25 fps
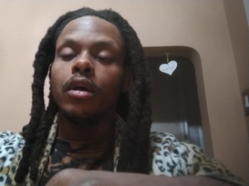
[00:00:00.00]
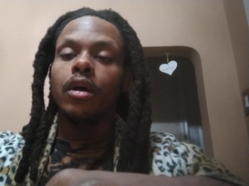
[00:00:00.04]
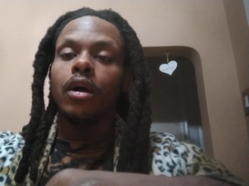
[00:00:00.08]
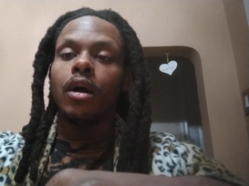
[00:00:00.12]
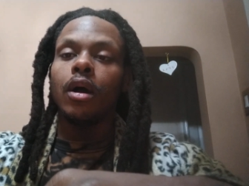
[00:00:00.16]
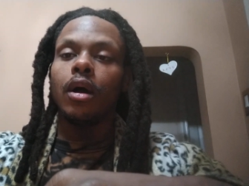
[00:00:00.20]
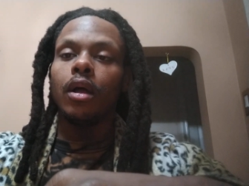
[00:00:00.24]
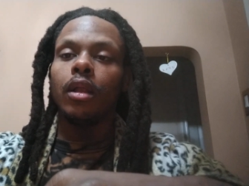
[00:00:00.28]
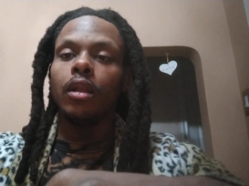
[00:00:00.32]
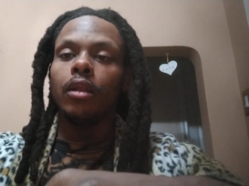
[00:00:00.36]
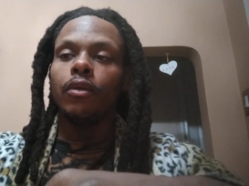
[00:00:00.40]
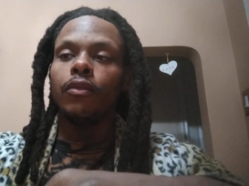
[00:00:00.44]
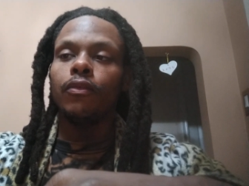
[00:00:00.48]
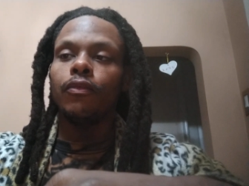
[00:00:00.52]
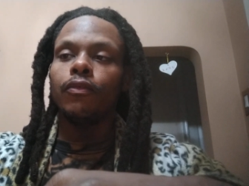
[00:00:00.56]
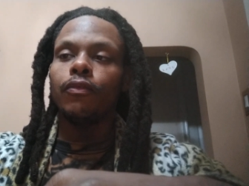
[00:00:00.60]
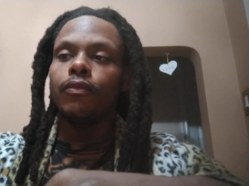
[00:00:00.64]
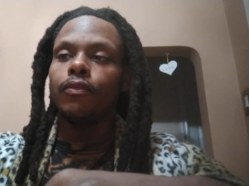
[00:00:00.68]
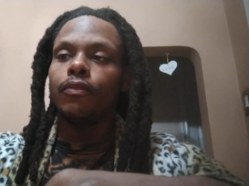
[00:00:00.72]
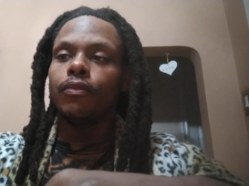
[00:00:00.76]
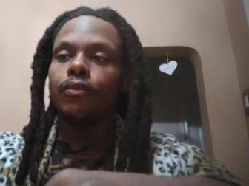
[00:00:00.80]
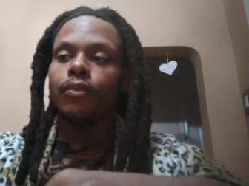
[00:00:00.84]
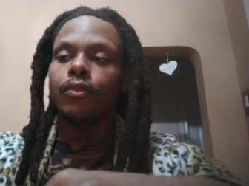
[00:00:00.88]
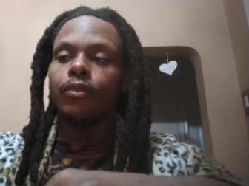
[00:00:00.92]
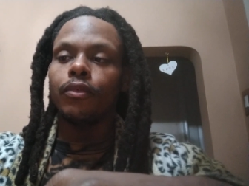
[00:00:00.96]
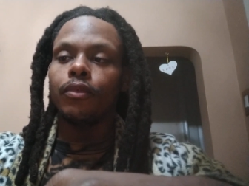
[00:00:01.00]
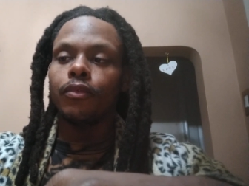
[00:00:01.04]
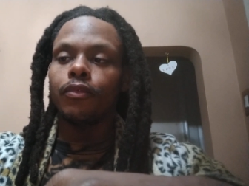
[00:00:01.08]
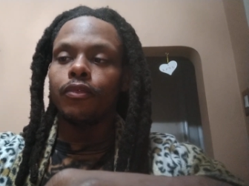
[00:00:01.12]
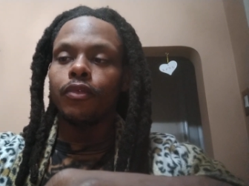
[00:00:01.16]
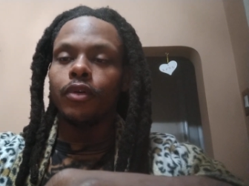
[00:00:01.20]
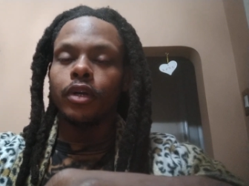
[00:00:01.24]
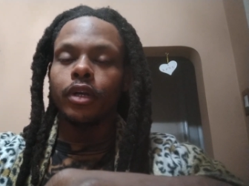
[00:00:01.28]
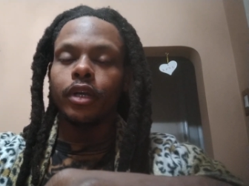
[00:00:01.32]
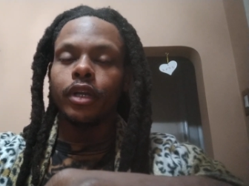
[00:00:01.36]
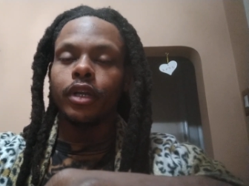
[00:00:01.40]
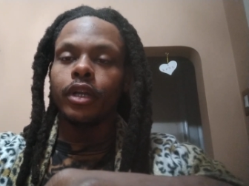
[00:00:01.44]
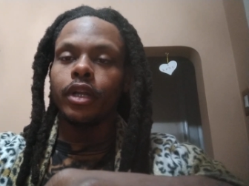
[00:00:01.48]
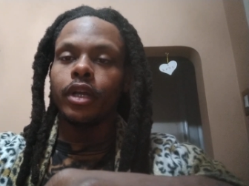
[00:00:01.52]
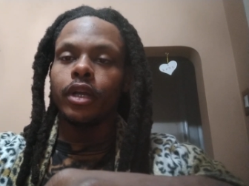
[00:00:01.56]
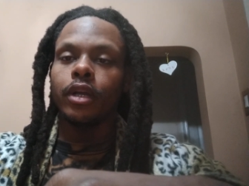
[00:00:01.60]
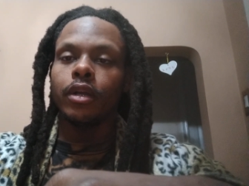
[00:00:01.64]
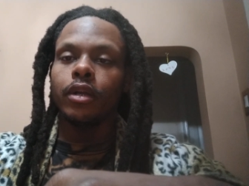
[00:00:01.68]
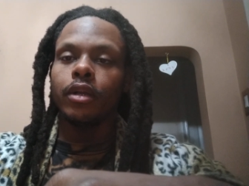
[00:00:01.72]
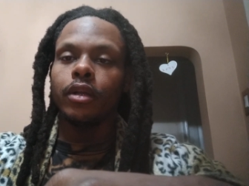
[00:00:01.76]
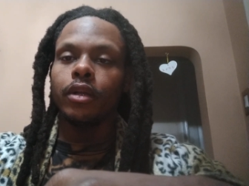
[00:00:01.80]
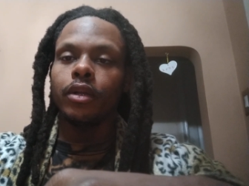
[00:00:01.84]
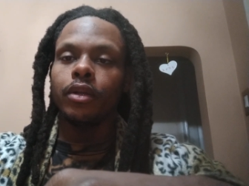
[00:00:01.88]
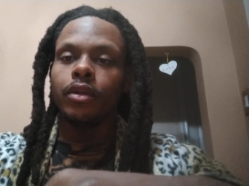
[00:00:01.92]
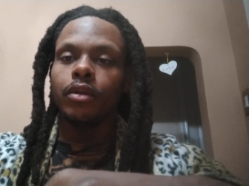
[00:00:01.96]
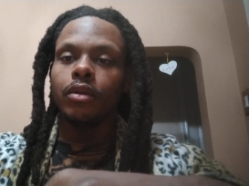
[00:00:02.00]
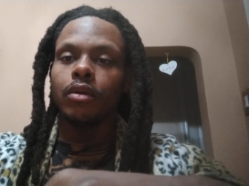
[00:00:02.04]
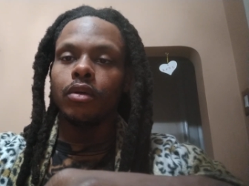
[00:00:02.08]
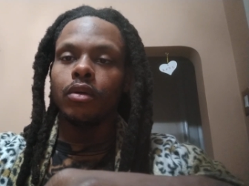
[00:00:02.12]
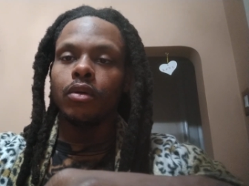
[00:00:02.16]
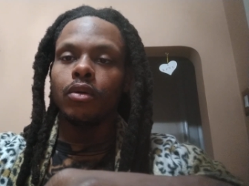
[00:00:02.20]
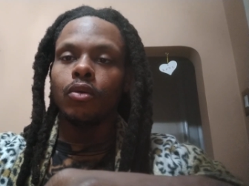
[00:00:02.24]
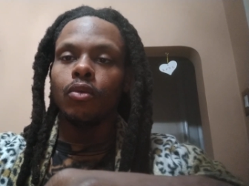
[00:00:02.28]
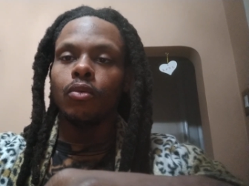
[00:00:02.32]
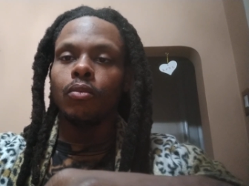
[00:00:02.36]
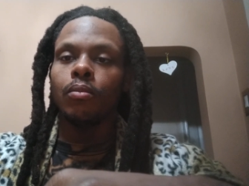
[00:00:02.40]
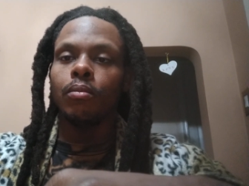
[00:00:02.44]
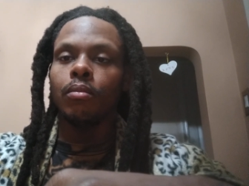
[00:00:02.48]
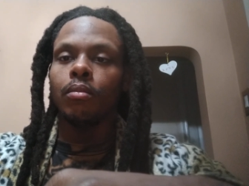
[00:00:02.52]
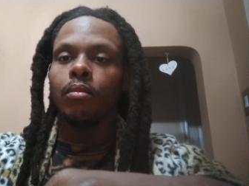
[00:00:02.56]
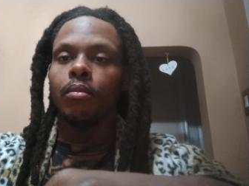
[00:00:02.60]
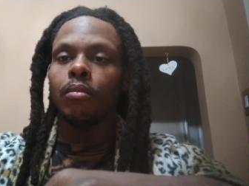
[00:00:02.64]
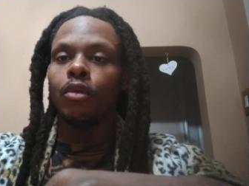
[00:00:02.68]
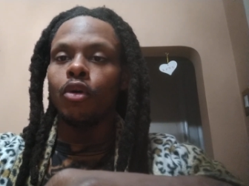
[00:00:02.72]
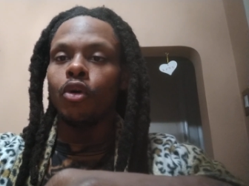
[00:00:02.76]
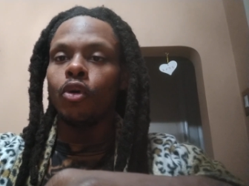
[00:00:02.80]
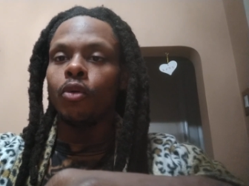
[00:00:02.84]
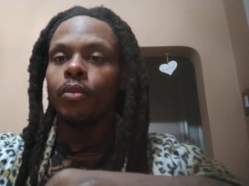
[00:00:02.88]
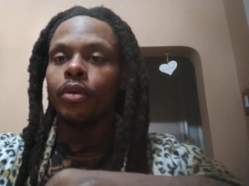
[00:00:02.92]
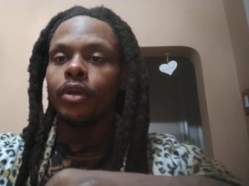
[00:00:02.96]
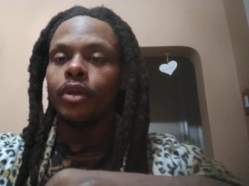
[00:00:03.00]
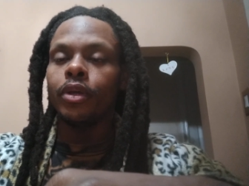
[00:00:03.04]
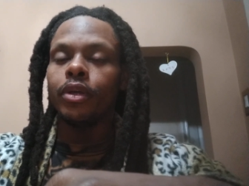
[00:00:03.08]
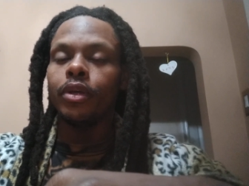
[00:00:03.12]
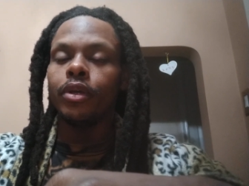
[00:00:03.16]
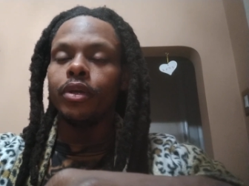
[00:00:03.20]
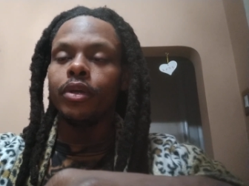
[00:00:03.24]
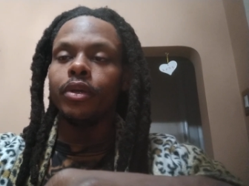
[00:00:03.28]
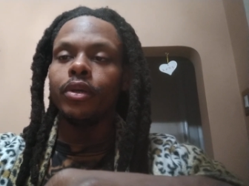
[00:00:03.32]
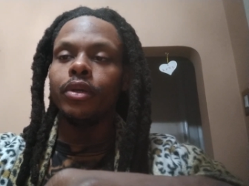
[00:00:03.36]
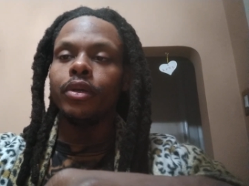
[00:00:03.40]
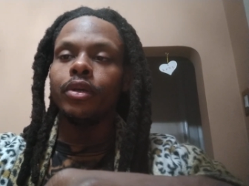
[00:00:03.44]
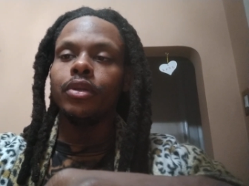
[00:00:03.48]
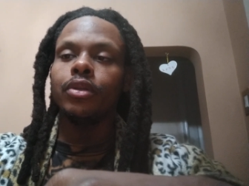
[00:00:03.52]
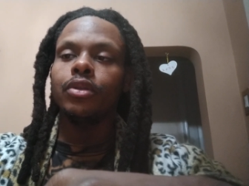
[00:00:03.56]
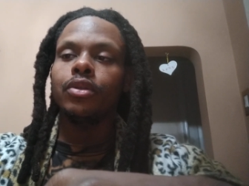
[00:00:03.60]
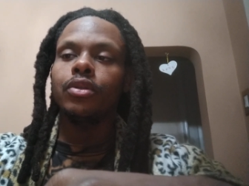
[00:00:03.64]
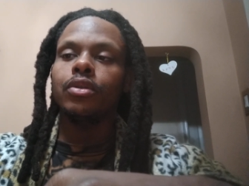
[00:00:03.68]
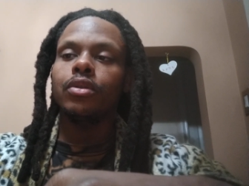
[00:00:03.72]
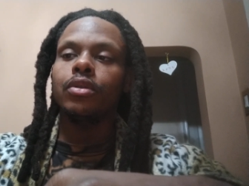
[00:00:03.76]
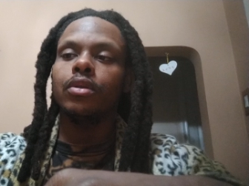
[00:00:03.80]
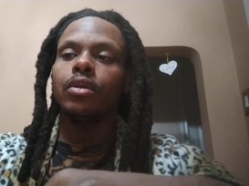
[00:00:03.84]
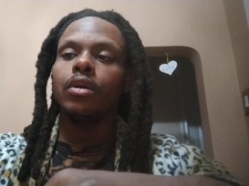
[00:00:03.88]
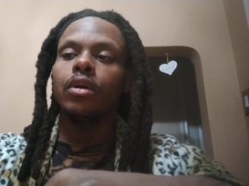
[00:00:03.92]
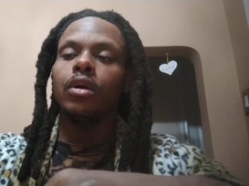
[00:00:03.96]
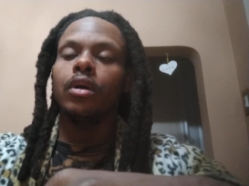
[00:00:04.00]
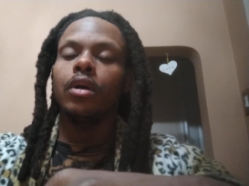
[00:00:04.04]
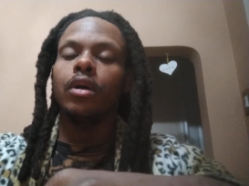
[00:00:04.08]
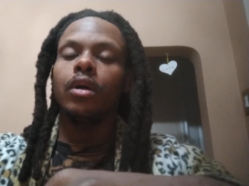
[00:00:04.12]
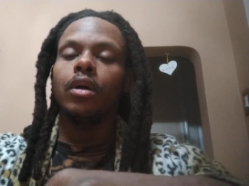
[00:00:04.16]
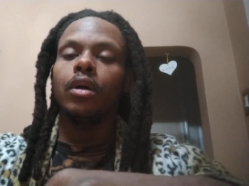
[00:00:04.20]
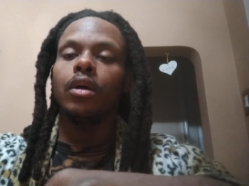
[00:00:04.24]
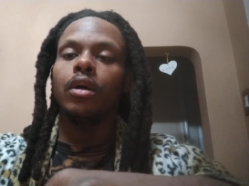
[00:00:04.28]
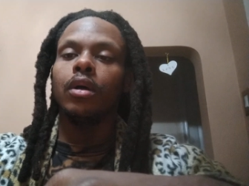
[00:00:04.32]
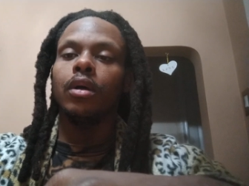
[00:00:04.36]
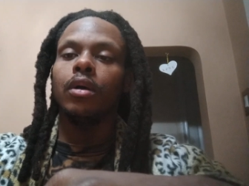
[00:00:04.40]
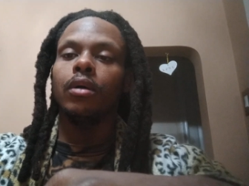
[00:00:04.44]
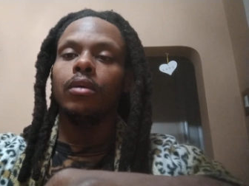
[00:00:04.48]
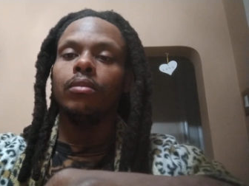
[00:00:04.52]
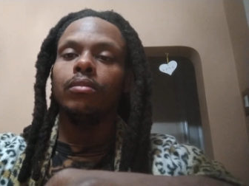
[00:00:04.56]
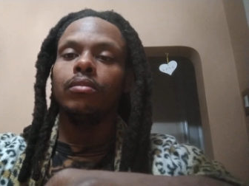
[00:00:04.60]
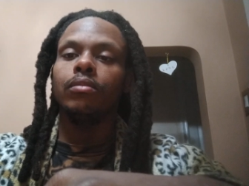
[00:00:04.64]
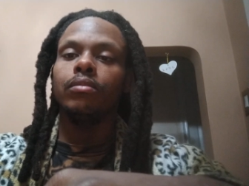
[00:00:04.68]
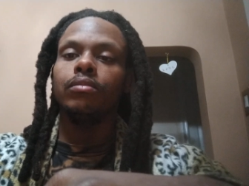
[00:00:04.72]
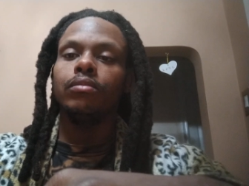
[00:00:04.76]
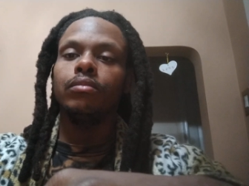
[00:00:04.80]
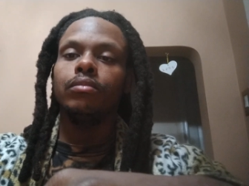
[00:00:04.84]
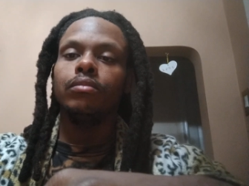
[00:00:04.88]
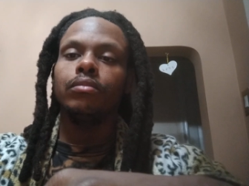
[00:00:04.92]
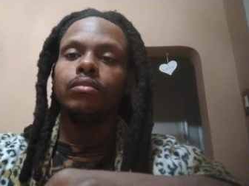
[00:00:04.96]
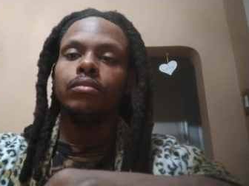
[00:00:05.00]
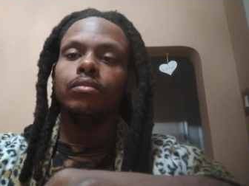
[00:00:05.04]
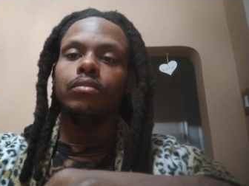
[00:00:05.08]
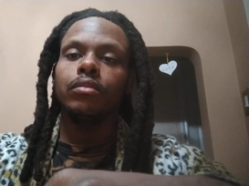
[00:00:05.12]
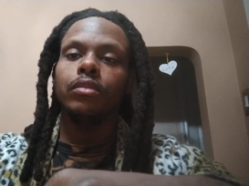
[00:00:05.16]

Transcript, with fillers: all of fucking, you know, Mobius, um,